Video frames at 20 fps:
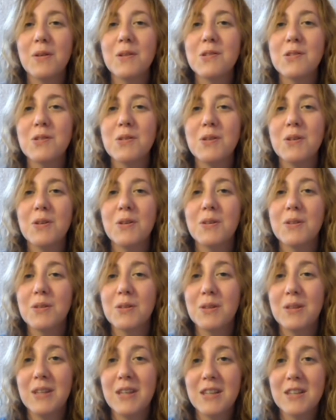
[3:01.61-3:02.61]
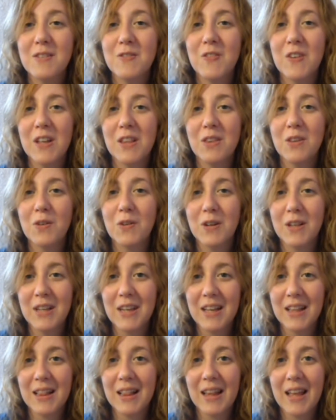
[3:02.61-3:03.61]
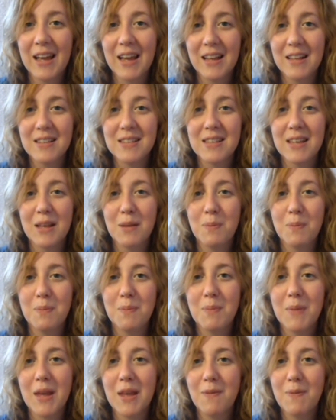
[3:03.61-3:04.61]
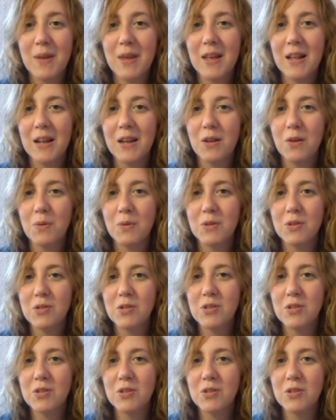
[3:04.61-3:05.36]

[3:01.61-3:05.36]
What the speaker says: also these vendor deadlines that may be a little